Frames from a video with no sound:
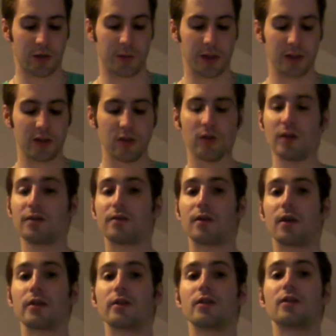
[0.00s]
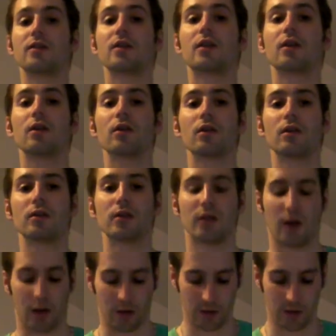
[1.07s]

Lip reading: when you avoided the coroner,